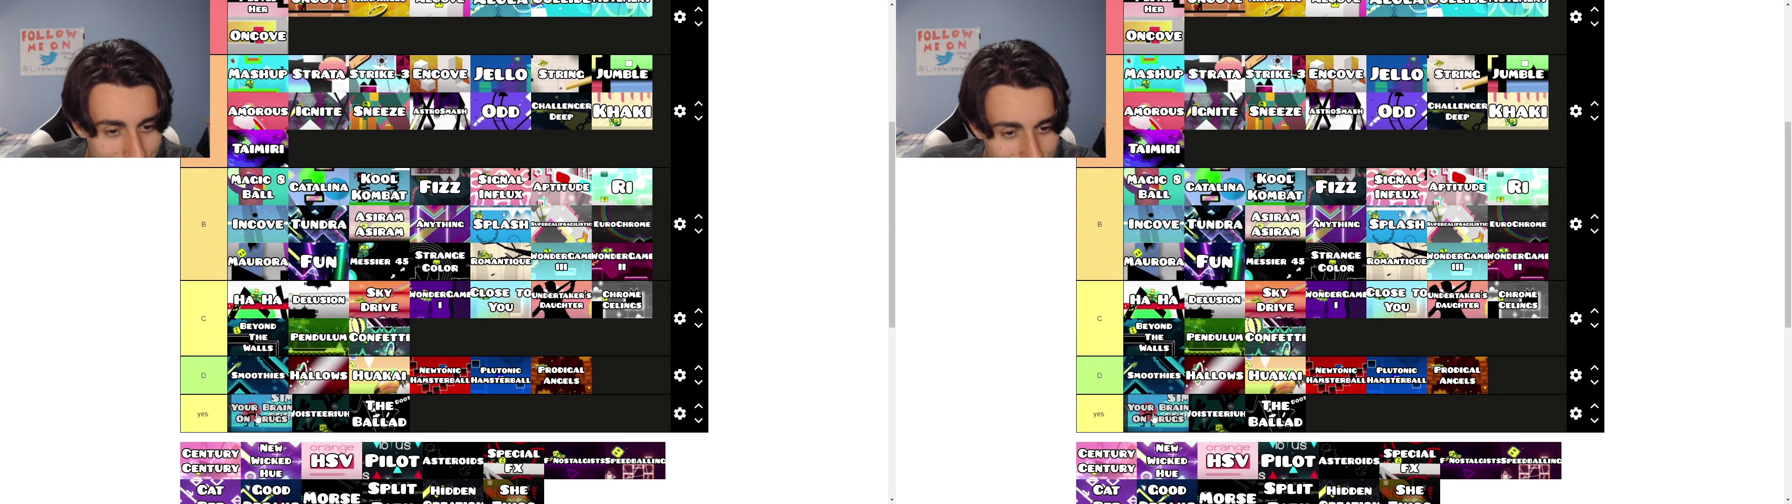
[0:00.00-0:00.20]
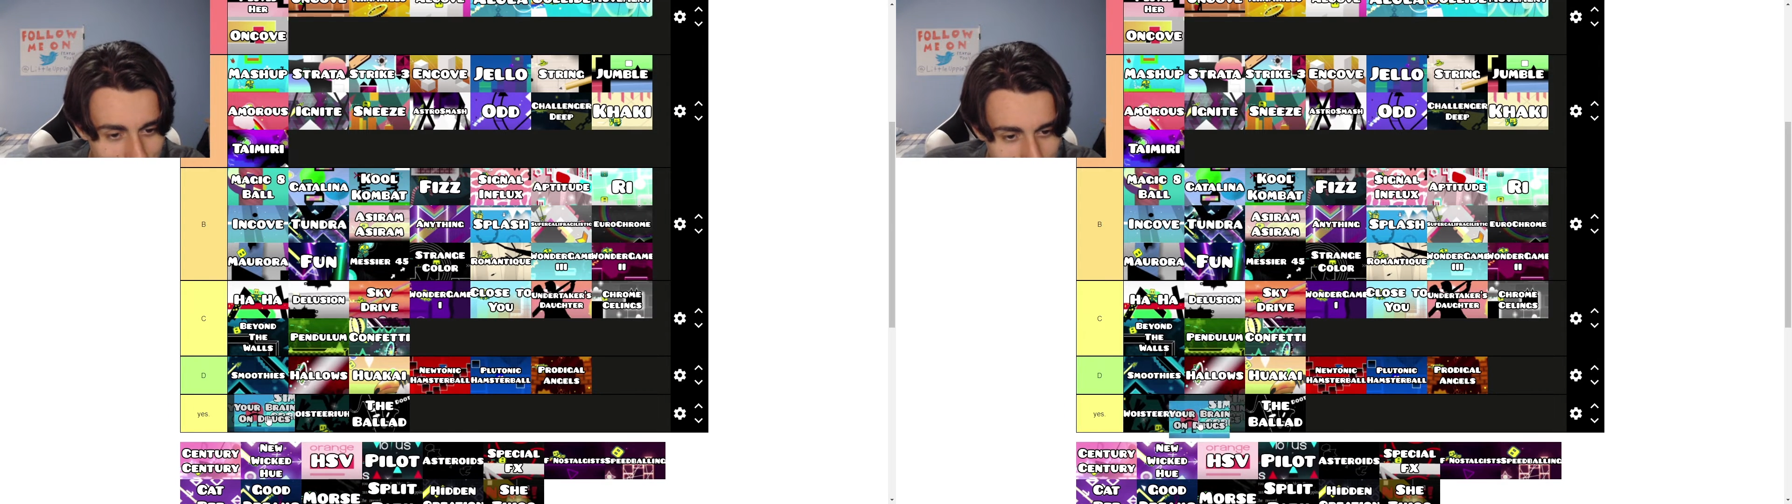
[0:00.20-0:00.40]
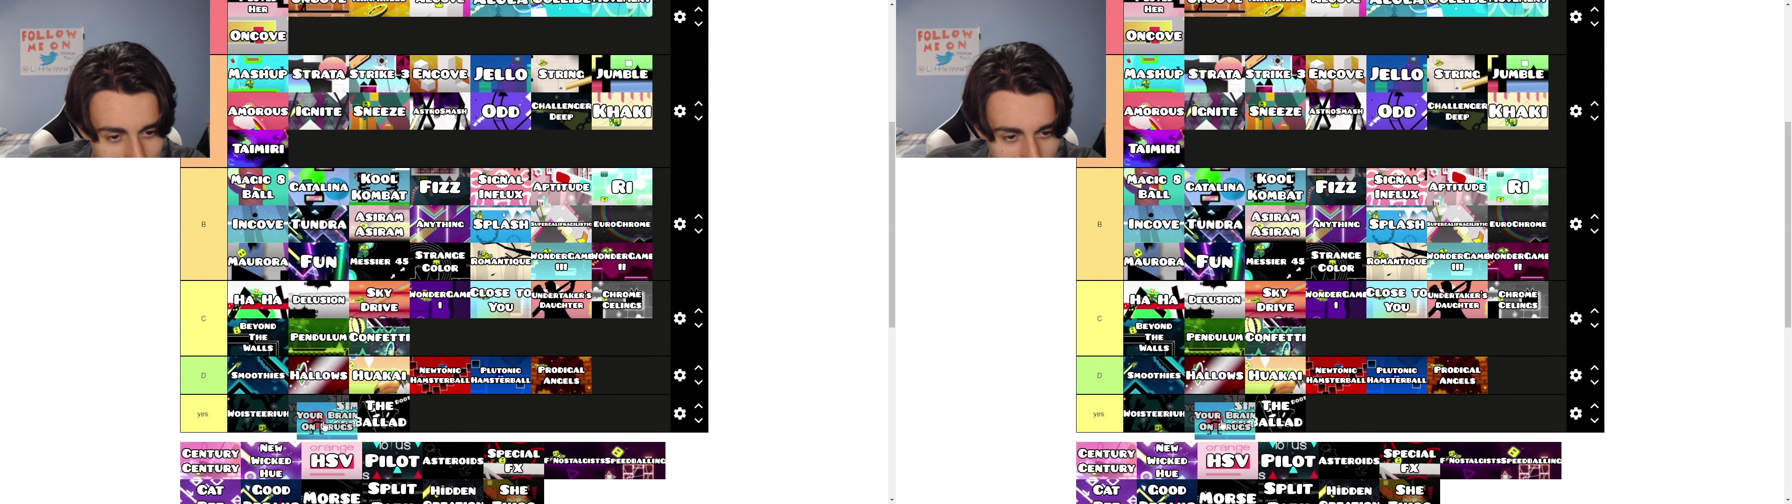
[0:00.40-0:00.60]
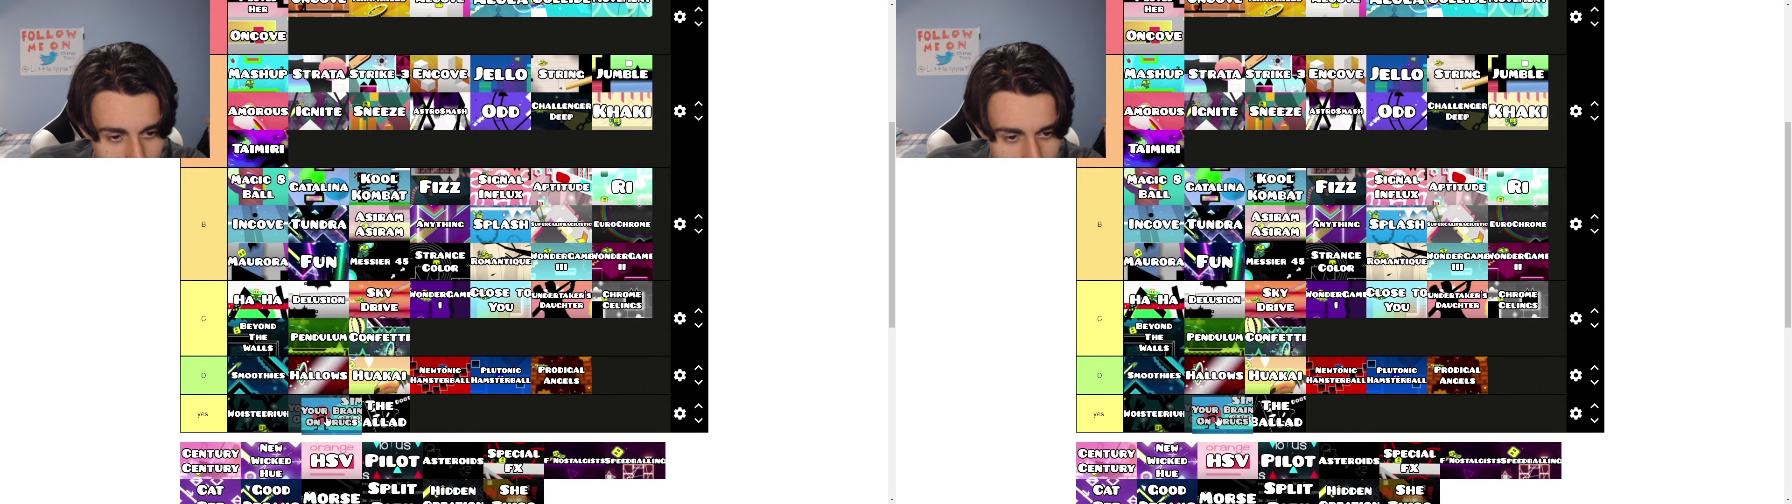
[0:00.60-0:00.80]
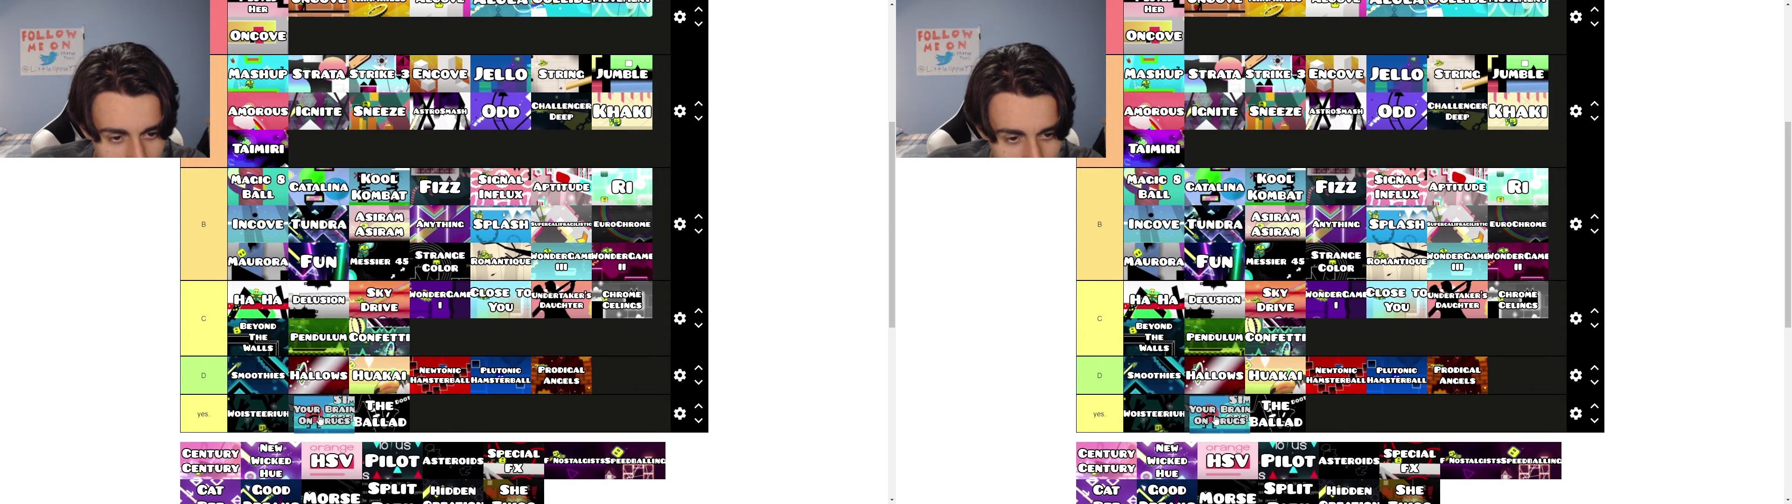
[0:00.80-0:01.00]

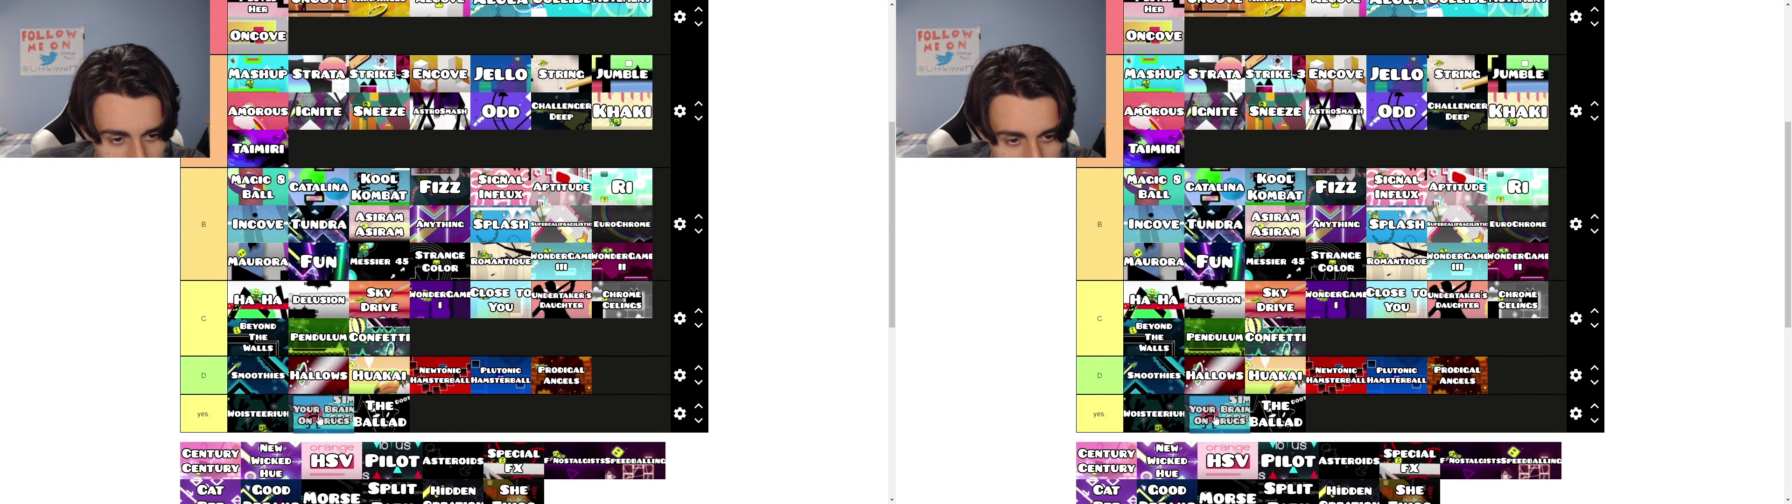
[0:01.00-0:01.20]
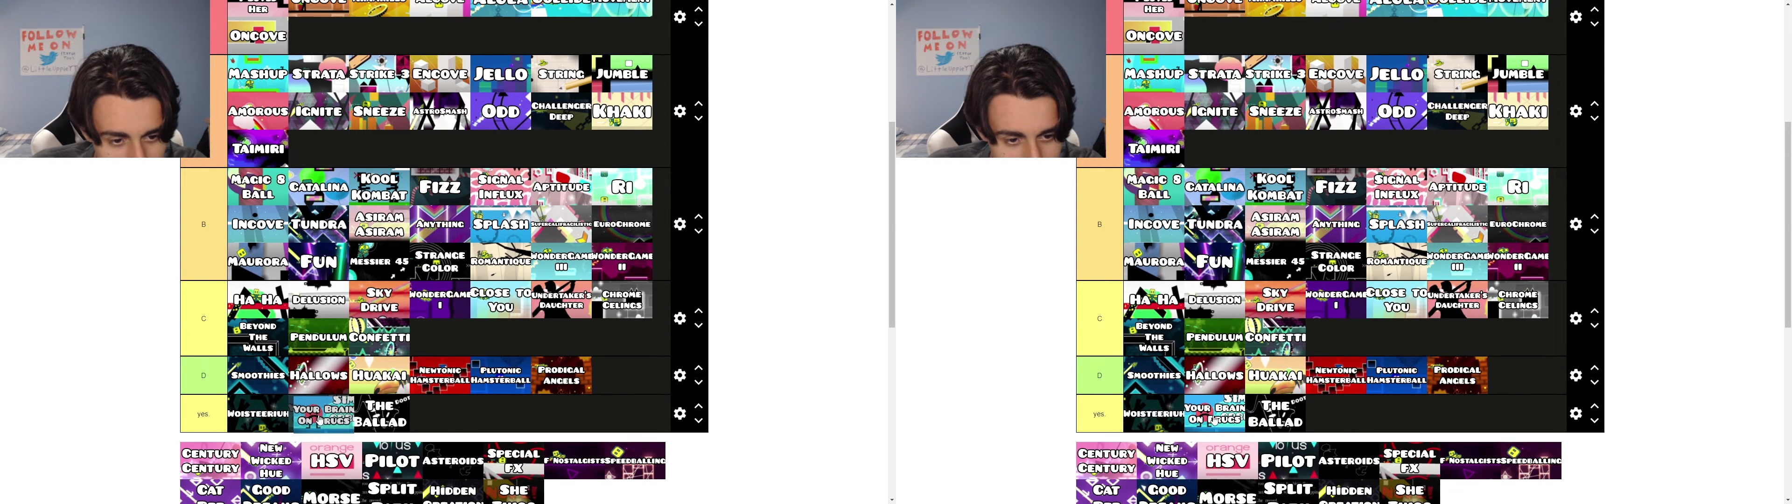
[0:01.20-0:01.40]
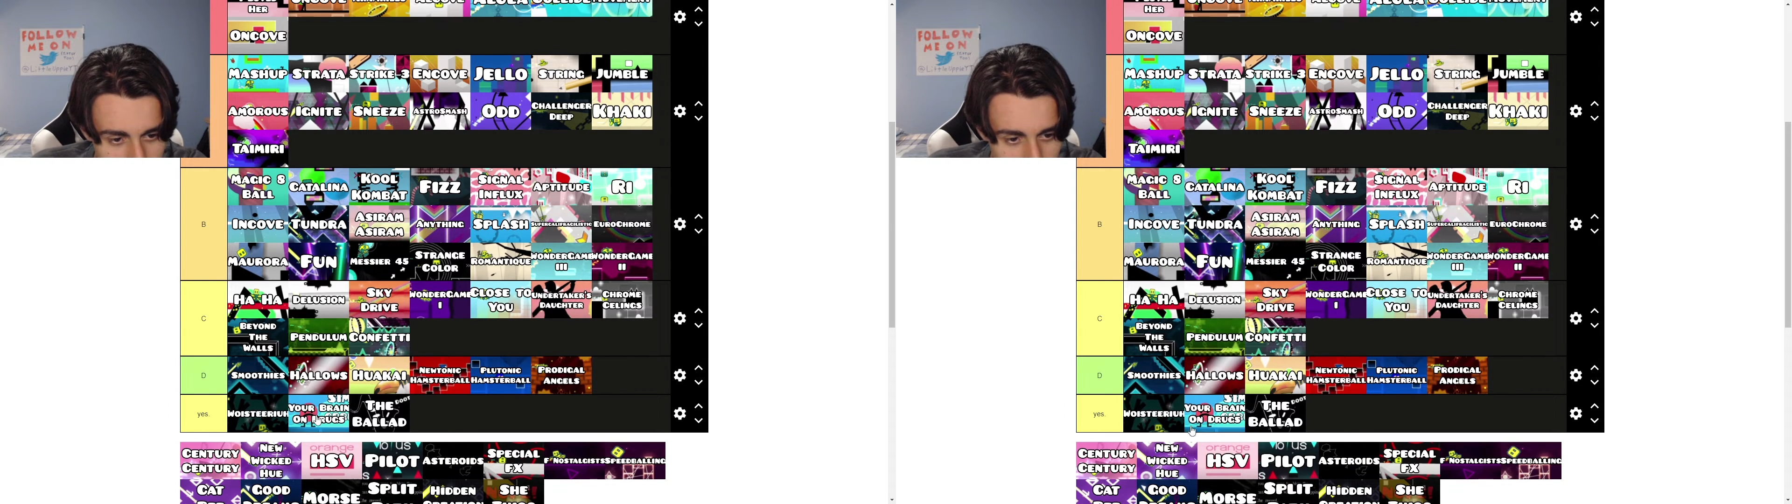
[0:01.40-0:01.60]
I'm gonna put this